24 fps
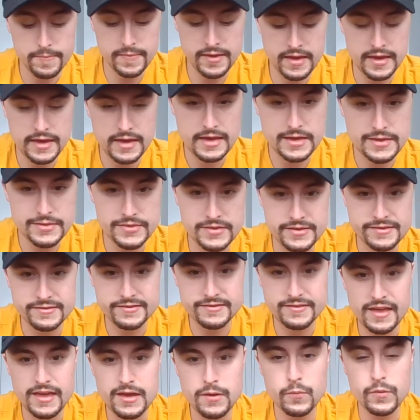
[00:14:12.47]
And the
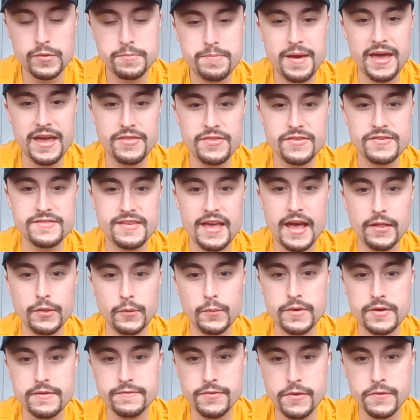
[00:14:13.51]
state would pay the
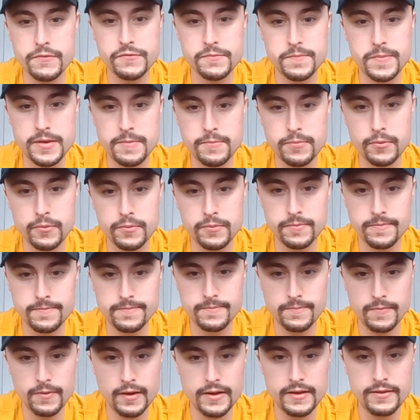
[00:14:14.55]
salary of those people,
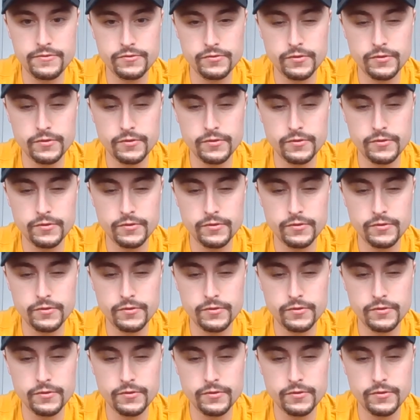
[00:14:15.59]
right?